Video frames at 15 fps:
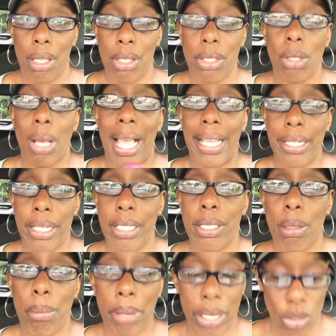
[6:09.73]
So I need
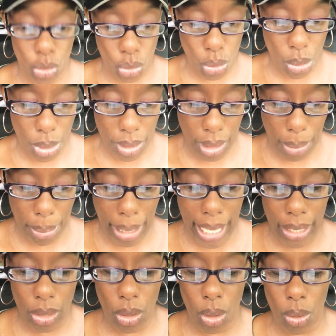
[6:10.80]
to make sure that
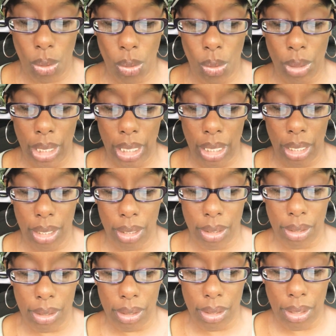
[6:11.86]
my goal
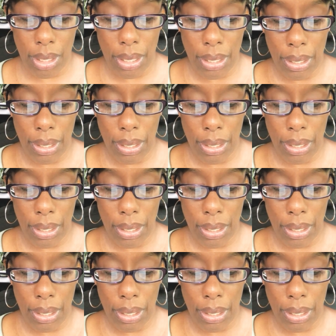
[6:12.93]
is